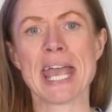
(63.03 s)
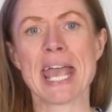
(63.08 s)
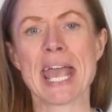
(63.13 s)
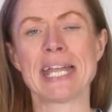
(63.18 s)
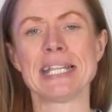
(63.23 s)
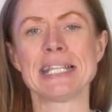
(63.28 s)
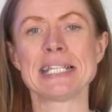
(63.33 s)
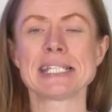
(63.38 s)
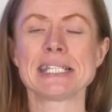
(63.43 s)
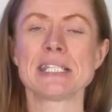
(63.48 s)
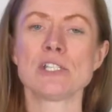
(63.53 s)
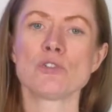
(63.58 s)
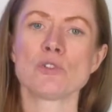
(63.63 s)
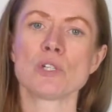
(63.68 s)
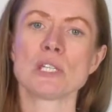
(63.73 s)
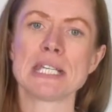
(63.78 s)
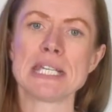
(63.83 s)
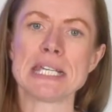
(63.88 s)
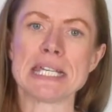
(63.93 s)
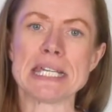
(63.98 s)
And this is
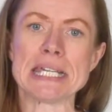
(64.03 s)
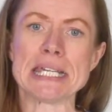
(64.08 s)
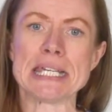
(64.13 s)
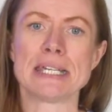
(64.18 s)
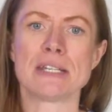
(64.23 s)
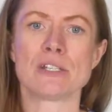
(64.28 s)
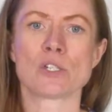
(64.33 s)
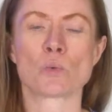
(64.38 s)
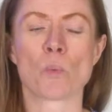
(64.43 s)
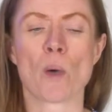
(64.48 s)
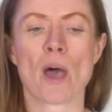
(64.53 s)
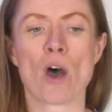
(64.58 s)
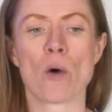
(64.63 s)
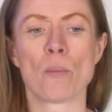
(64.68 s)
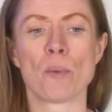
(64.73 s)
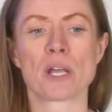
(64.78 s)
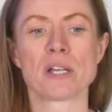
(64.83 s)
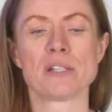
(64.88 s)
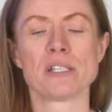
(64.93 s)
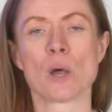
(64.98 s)
really key as well,
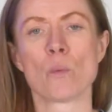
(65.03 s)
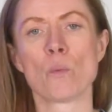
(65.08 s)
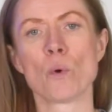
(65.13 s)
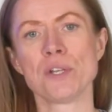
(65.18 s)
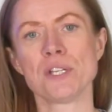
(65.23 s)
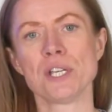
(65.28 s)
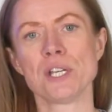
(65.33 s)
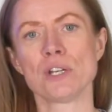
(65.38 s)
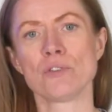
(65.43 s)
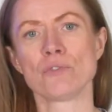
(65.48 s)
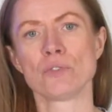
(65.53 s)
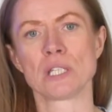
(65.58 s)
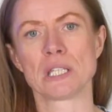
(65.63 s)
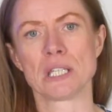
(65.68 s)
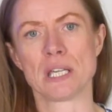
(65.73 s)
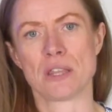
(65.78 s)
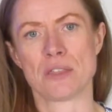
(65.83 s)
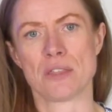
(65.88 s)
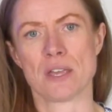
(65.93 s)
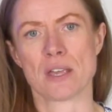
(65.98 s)
because I want you to
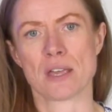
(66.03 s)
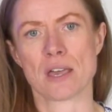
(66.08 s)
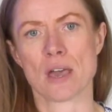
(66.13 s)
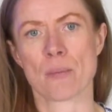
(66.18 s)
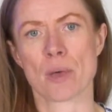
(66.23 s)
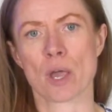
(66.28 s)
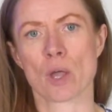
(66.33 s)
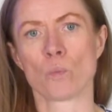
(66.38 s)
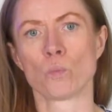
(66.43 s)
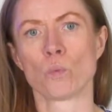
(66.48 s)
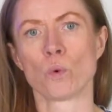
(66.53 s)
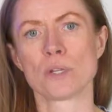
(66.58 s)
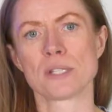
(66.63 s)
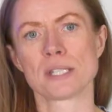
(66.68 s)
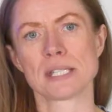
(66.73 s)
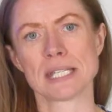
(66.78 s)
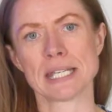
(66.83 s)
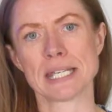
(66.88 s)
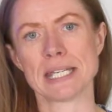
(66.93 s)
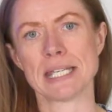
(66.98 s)
really think about
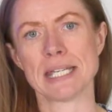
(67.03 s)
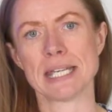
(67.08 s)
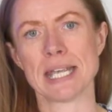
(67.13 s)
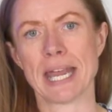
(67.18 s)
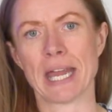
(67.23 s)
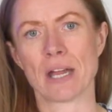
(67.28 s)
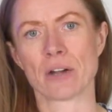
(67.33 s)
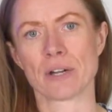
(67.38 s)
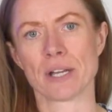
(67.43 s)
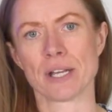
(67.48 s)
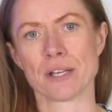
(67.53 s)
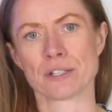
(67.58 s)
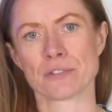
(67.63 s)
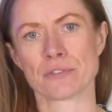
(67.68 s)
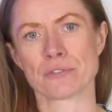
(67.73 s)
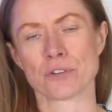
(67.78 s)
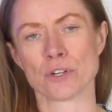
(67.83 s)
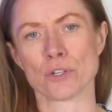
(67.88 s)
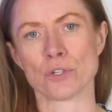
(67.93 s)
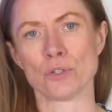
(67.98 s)
what's the key areas
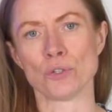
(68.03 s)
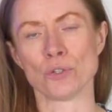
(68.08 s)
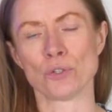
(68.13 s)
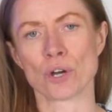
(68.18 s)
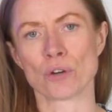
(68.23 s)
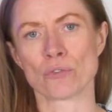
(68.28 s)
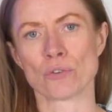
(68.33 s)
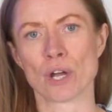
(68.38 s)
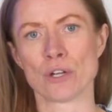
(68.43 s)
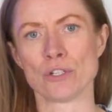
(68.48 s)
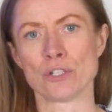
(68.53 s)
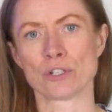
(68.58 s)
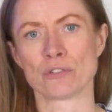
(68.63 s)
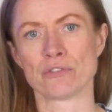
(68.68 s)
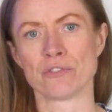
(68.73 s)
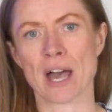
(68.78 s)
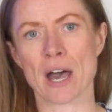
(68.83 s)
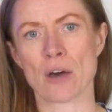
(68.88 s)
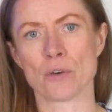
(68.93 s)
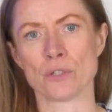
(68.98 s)
for you around your
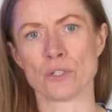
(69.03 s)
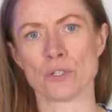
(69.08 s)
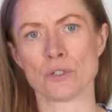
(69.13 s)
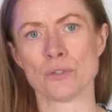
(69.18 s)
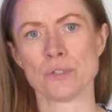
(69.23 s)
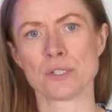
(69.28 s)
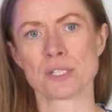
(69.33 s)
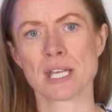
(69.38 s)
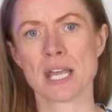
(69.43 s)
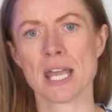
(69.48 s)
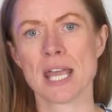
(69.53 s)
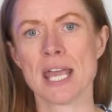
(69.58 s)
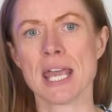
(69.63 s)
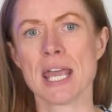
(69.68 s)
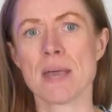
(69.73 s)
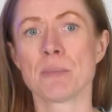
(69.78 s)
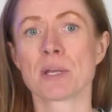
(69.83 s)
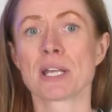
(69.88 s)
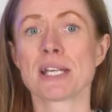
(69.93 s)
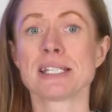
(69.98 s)
values.
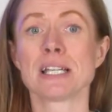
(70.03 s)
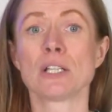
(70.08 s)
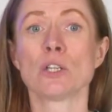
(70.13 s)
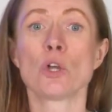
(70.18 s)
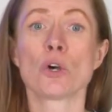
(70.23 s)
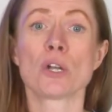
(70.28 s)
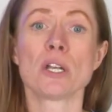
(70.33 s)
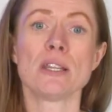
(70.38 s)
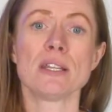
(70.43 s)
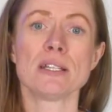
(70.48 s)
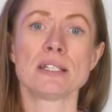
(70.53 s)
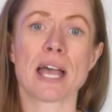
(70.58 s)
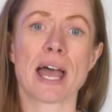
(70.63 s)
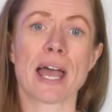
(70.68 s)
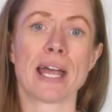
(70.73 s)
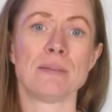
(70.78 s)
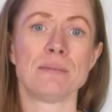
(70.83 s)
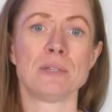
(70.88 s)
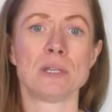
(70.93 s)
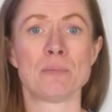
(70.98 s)
Because a lot of the
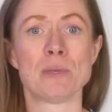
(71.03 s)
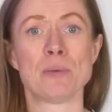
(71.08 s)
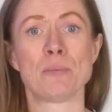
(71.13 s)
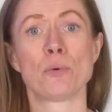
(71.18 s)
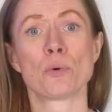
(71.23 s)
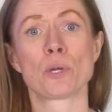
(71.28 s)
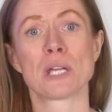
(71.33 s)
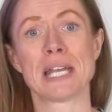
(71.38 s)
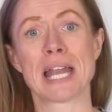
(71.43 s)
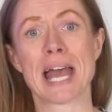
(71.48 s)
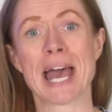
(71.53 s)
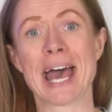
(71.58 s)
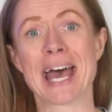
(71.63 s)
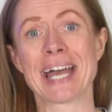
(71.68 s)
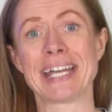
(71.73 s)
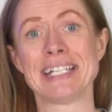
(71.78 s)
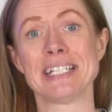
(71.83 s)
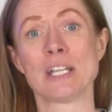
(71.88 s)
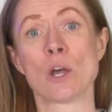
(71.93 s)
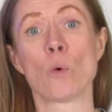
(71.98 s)
time that people can
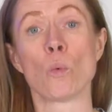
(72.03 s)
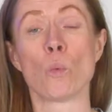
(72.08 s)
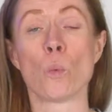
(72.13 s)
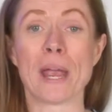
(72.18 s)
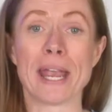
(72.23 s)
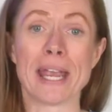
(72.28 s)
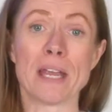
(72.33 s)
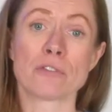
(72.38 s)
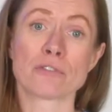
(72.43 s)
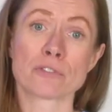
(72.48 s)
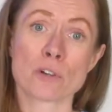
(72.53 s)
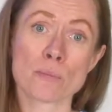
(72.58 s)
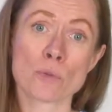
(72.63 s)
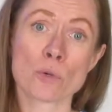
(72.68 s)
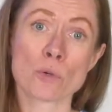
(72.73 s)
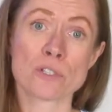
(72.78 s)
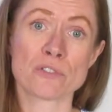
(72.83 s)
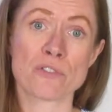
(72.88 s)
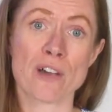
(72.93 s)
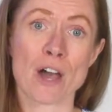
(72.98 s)
hide away from
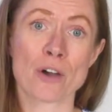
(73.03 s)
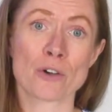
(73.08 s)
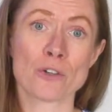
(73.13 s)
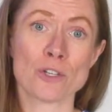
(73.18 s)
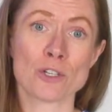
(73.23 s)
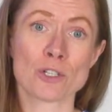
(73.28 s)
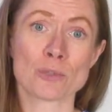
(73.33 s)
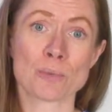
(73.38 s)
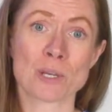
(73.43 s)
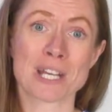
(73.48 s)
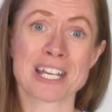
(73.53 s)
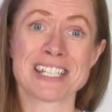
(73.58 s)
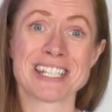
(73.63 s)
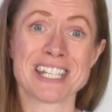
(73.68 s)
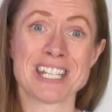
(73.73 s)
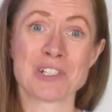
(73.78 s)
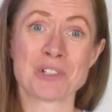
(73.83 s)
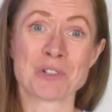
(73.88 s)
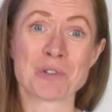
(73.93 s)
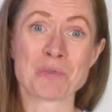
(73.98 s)
those values because
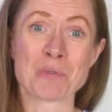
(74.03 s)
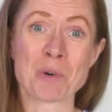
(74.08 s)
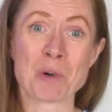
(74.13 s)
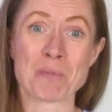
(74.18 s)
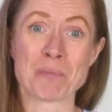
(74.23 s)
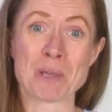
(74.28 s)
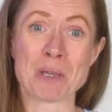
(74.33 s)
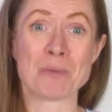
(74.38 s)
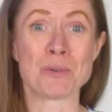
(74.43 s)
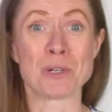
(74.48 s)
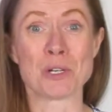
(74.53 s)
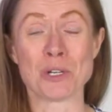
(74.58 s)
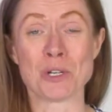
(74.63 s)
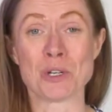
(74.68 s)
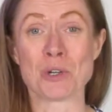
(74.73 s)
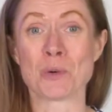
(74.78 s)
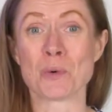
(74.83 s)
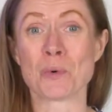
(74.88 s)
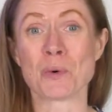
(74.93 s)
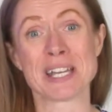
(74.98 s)
they don't want people to
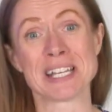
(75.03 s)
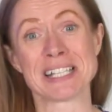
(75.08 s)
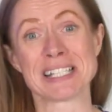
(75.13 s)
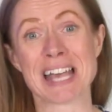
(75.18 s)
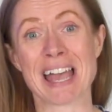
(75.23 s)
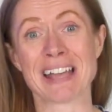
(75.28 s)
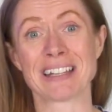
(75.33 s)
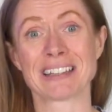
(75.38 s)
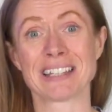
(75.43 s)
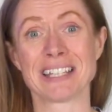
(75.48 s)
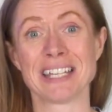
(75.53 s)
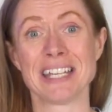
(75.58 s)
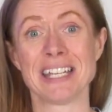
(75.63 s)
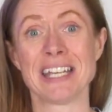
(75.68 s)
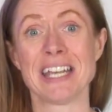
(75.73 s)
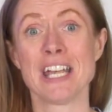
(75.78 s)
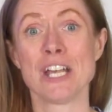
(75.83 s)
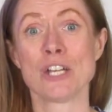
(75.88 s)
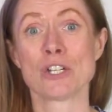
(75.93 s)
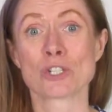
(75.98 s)
know exactly
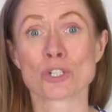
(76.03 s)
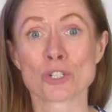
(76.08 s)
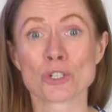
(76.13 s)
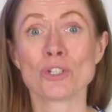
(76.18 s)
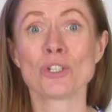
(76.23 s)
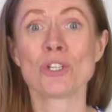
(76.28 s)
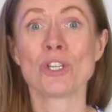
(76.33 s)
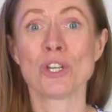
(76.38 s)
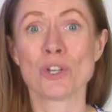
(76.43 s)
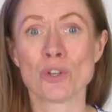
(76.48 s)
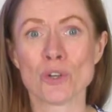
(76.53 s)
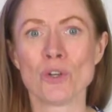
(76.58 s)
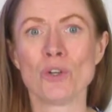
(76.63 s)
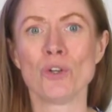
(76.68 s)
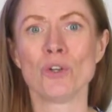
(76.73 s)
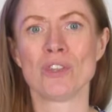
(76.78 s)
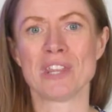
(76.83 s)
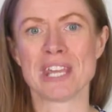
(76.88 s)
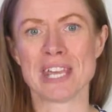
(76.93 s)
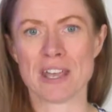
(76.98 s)
truly
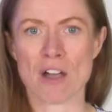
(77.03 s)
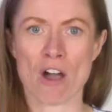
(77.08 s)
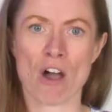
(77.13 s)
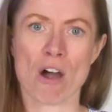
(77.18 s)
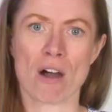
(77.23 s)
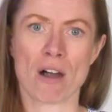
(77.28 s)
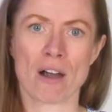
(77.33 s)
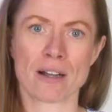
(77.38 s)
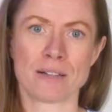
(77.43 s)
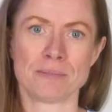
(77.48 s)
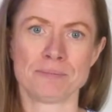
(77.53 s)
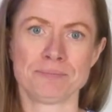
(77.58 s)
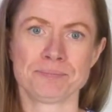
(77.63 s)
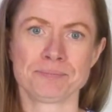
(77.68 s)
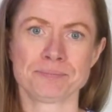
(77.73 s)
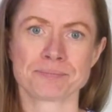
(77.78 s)
who they are.